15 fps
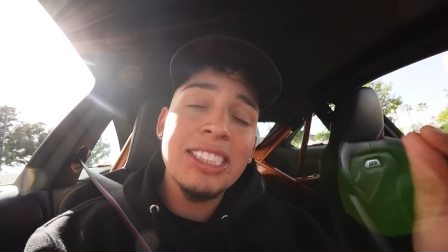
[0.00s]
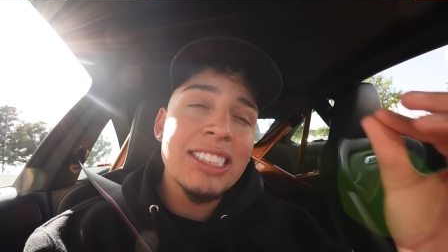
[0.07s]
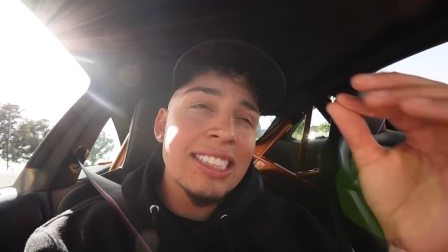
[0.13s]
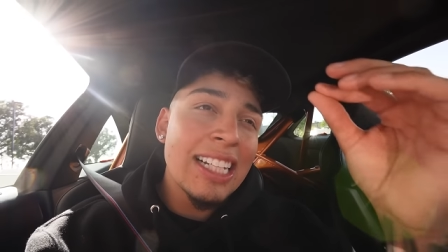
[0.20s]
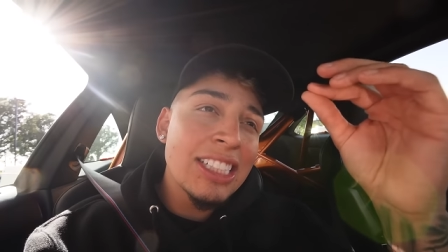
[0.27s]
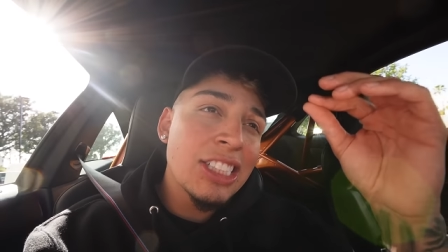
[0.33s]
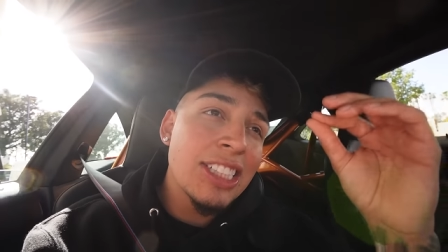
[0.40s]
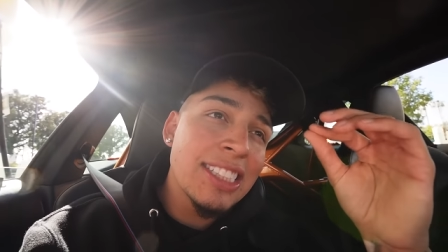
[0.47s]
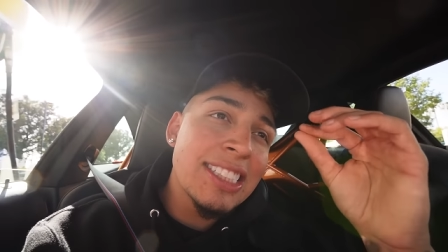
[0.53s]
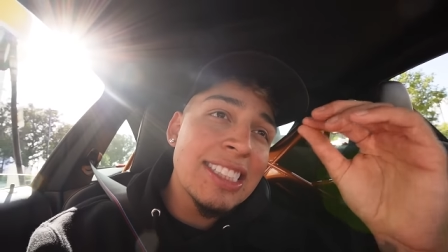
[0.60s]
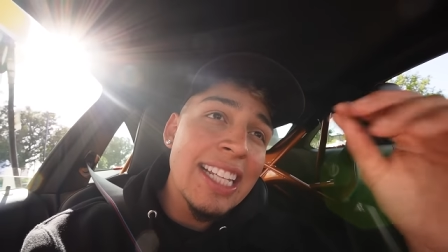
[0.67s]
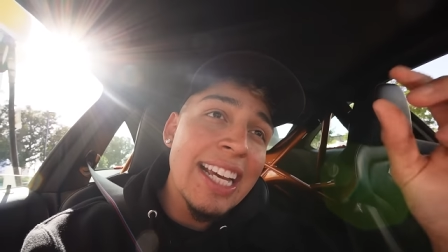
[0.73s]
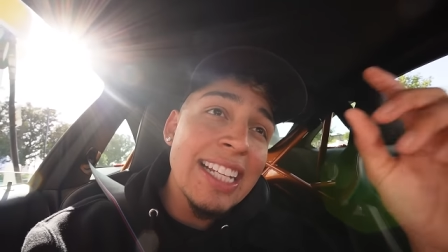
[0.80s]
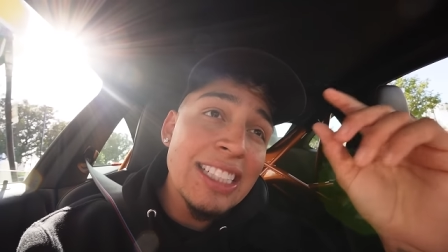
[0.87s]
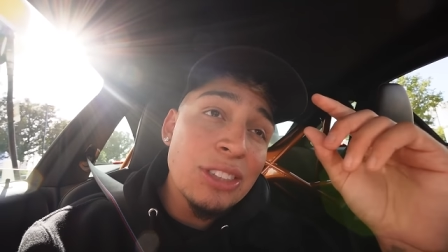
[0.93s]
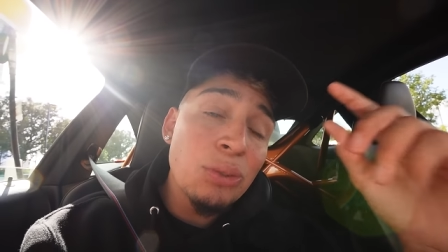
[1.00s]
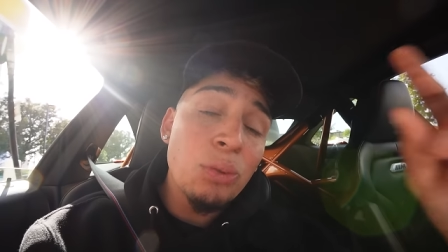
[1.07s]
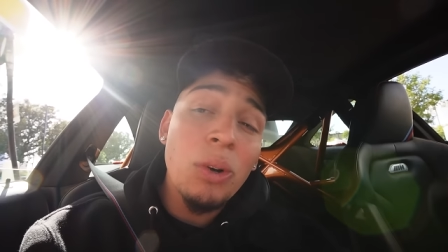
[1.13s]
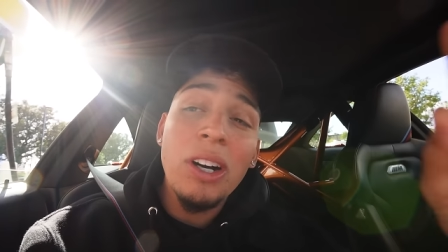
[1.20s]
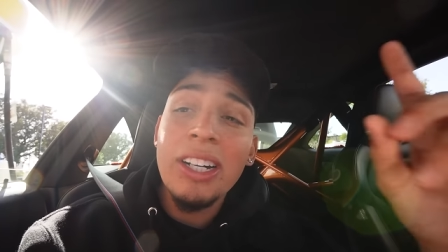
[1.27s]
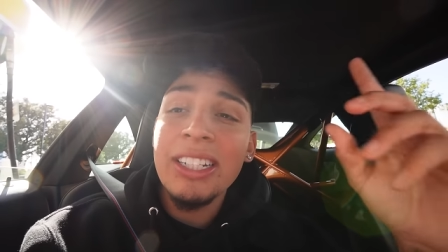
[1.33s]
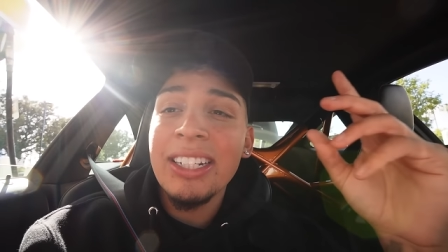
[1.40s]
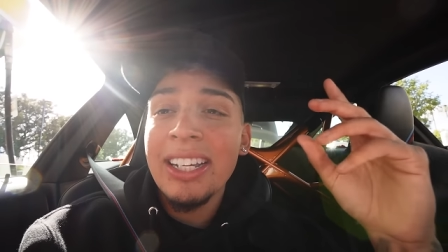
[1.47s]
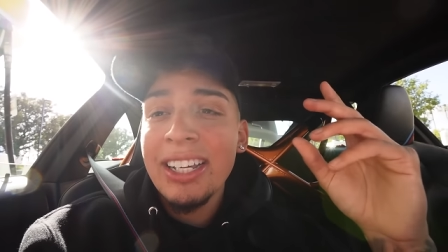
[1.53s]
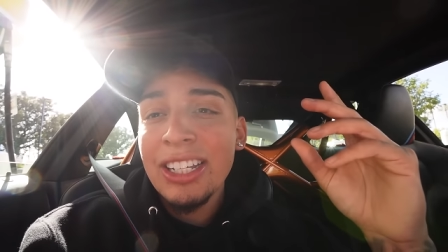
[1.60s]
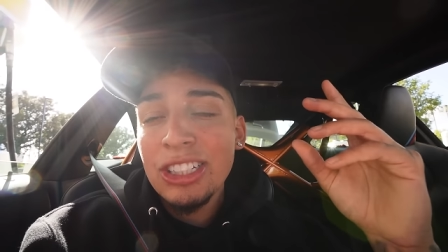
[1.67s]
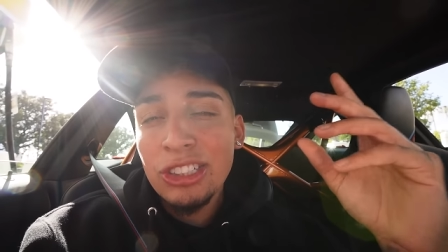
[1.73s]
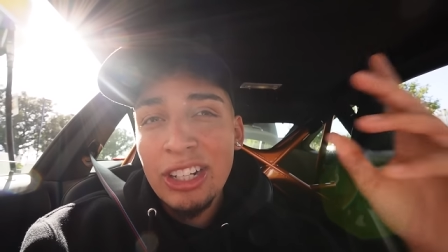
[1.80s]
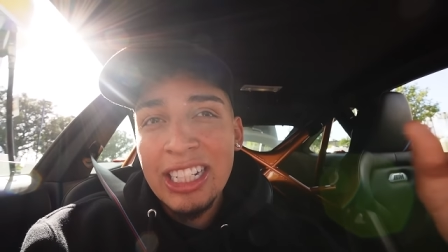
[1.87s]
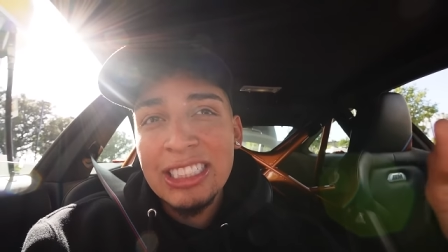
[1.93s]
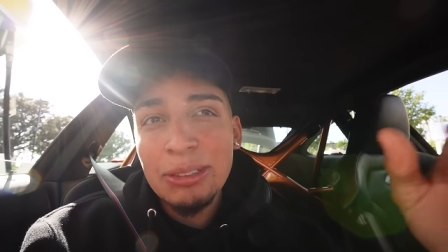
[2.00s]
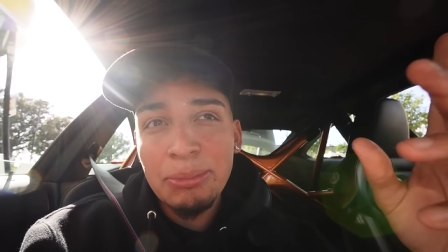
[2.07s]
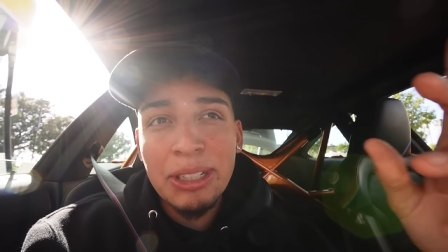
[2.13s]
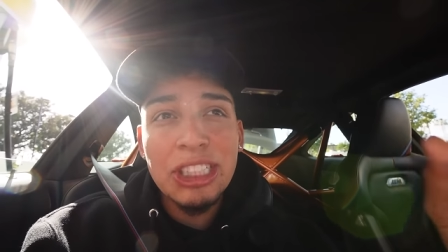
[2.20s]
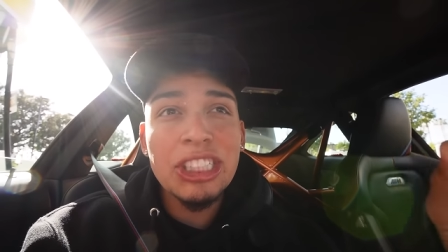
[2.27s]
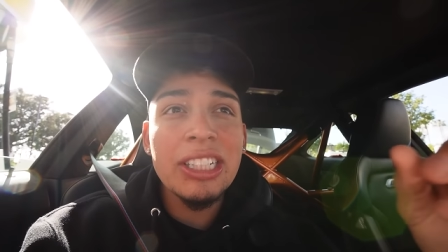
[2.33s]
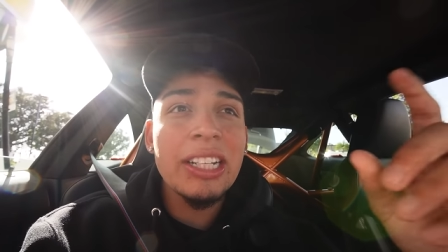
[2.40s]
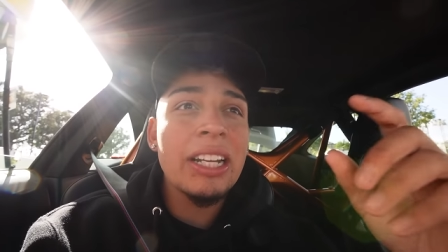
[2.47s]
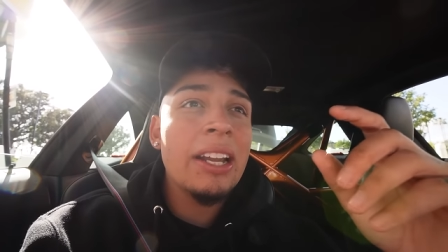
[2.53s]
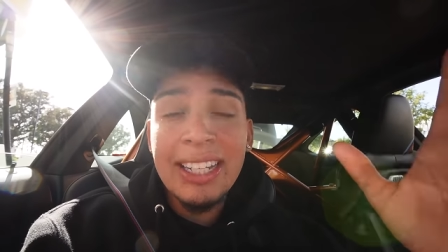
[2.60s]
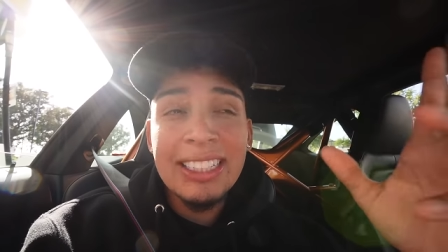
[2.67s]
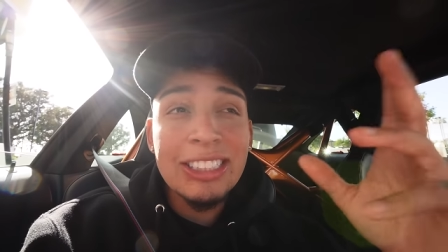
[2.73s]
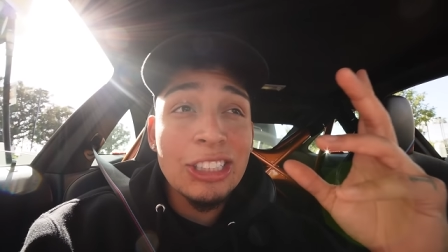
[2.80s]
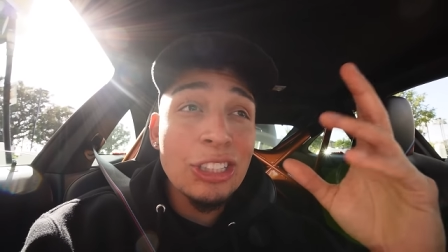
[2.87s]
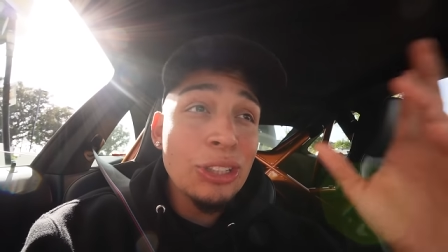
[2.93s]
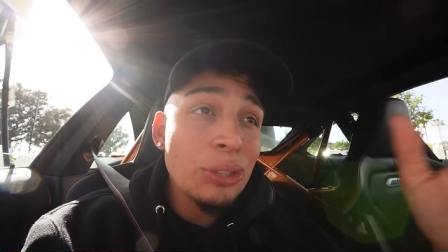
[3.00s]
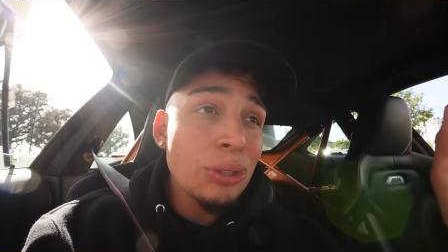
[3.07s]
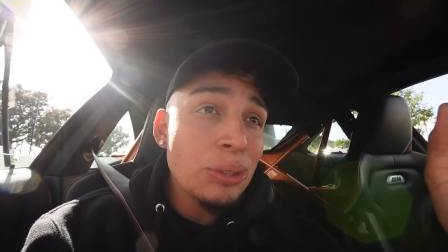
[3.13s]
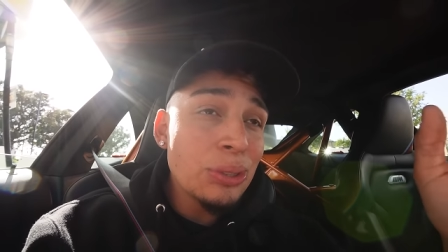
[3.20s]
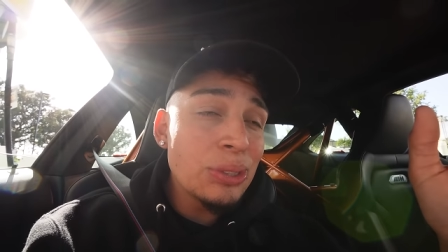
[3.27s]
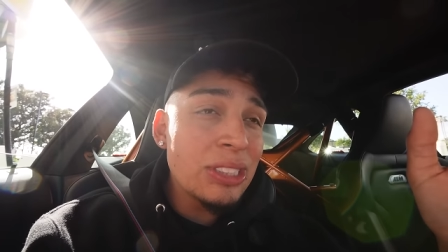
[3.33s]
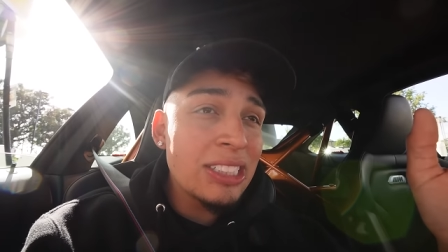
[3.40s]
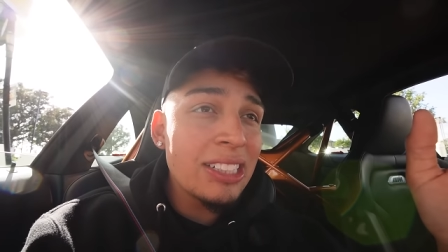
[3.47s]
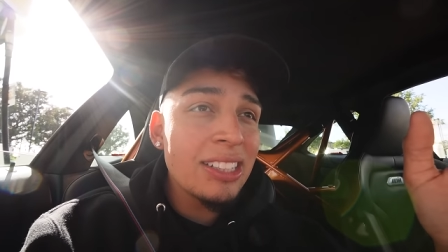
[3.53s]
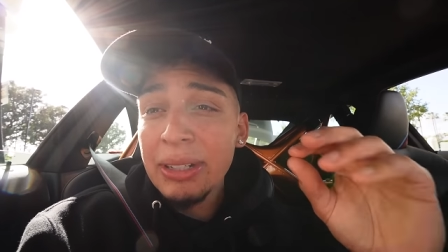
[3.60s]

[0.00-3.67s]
it's actually a stage one transmission, and it's used,